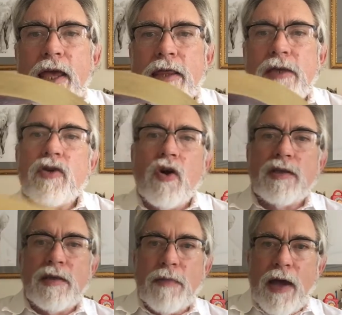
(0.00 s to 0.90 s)
that
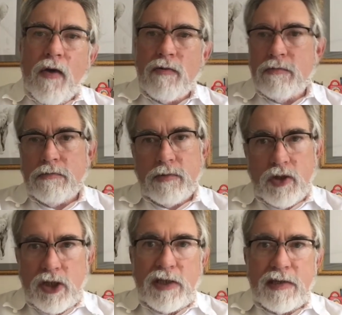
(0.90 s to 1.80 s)
talks about
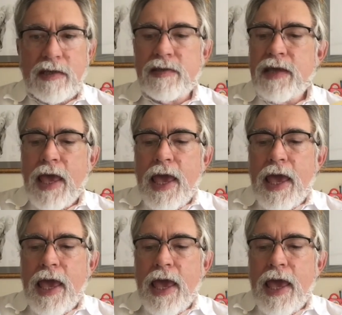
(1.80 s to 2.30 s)
Jesus